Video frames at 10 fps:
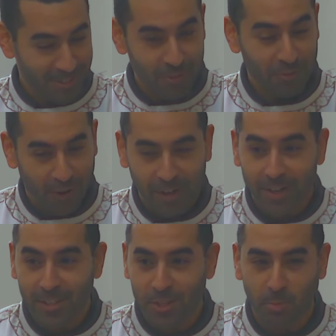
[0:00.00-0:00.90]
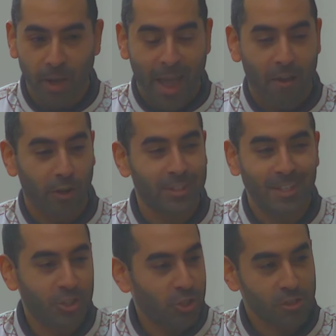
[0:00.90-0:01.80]
Read it in a textbook. Have our
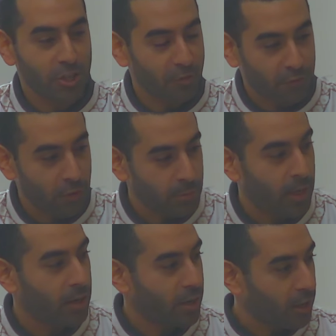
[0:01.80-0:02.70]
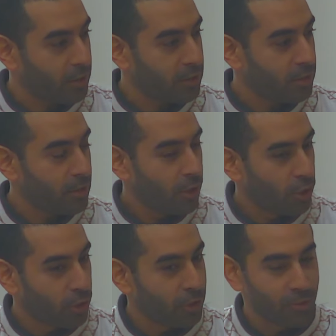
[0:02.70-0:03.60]
teachers confirmed that it occurred?
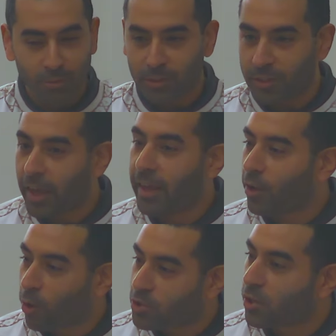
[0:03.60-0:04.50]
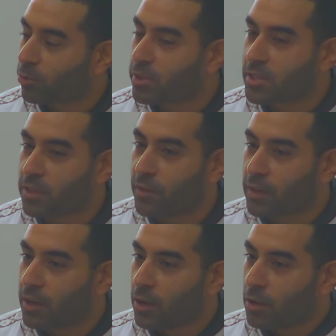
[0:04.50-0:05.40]
Or did they also receive it?
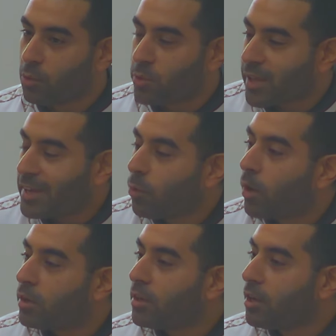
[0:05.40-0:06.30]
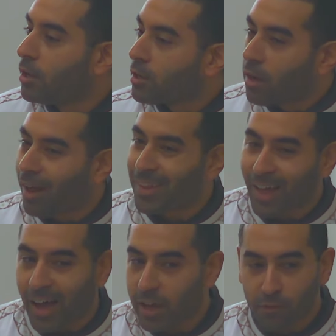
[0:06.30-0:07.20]
Was anyone
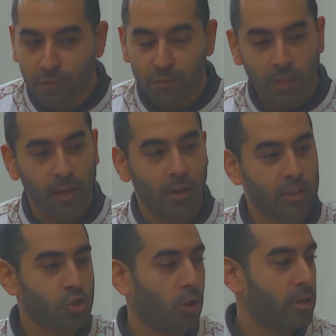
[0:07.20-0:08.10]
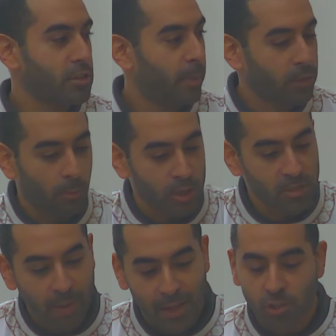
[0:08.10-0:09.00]
alive that has taught us about the Boston
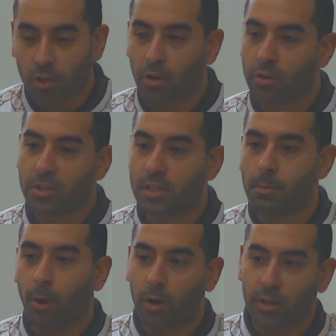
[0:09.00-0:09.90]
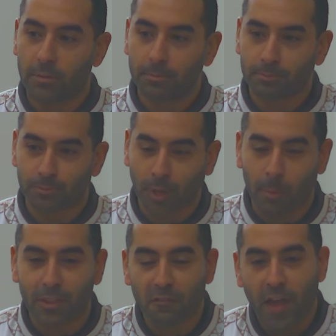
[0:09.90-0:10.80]
Massacre or the Tea Party? How
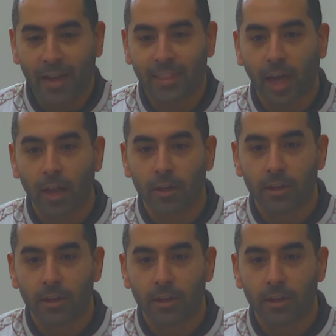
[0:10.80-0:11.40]
about the fact that